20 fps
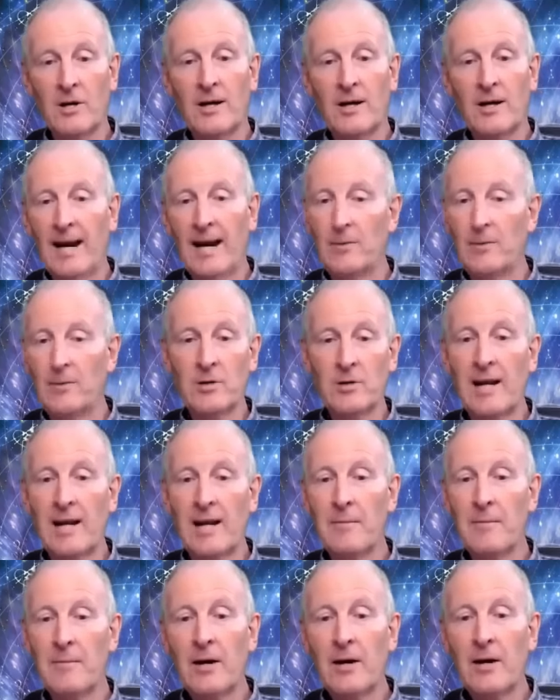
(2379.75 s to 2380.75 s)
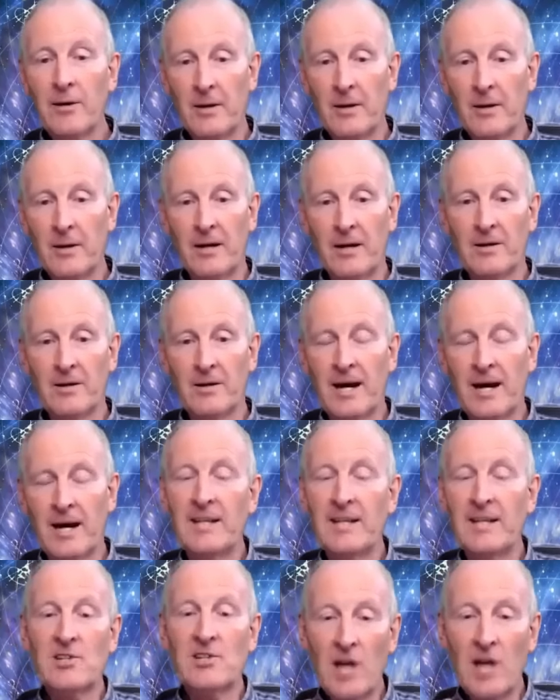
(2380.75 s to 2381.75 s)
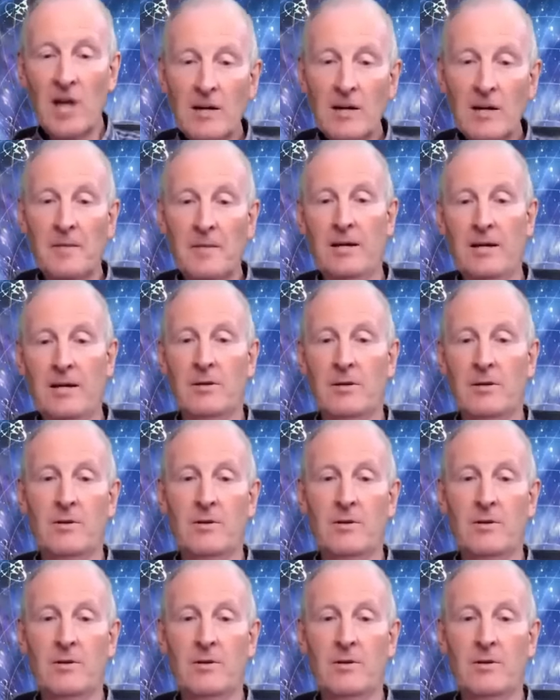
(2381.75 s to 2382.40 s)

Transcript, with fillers: and he wouldn't let me go anywhere. And he just hugged me